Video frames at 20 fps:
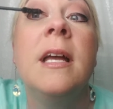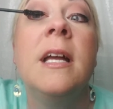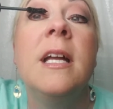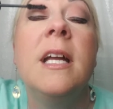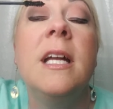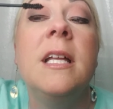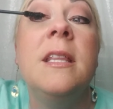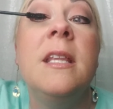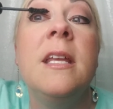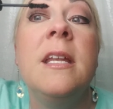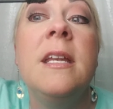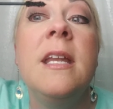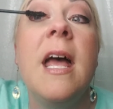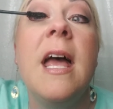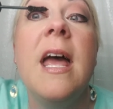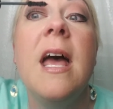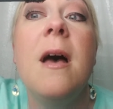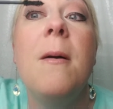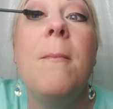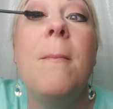And then
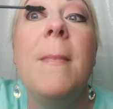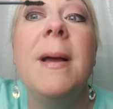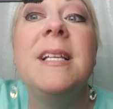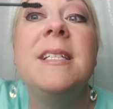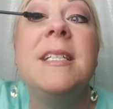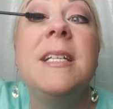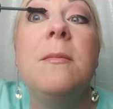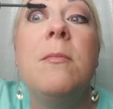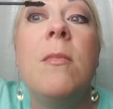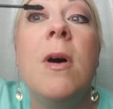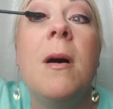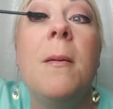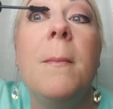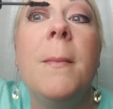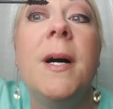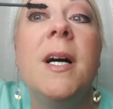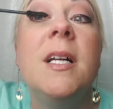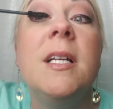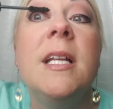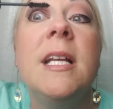a messy mom
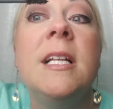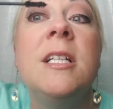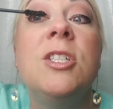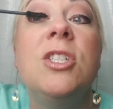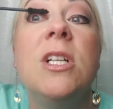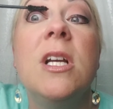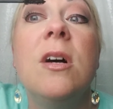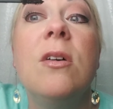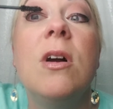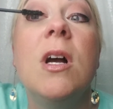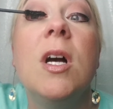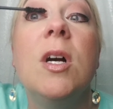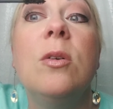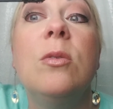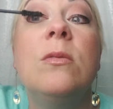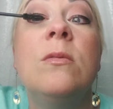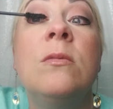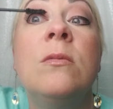bun it shall go.